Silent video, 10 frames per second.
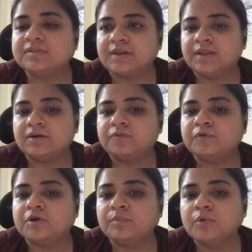select
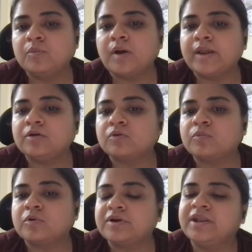for a mobile
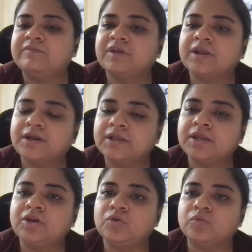robot navigating
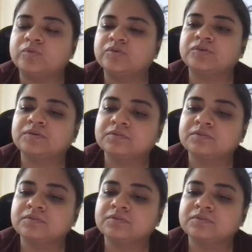indoors?